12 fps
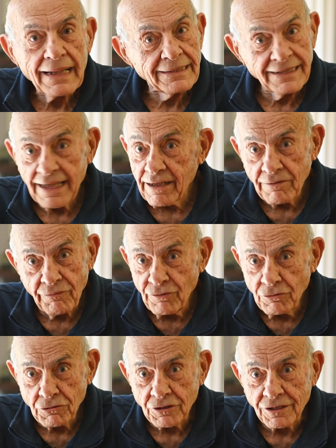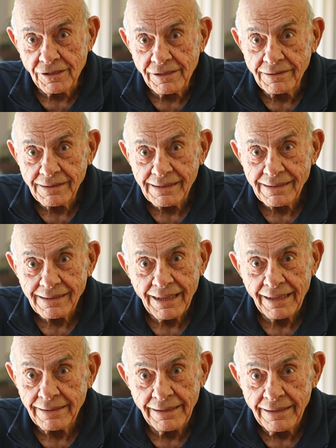They refused.
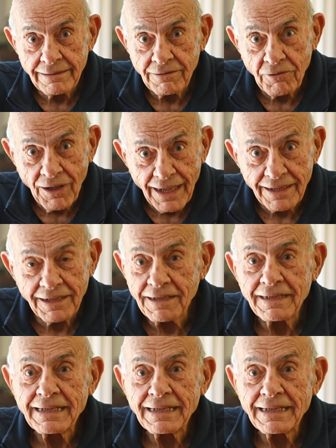I didn't know why.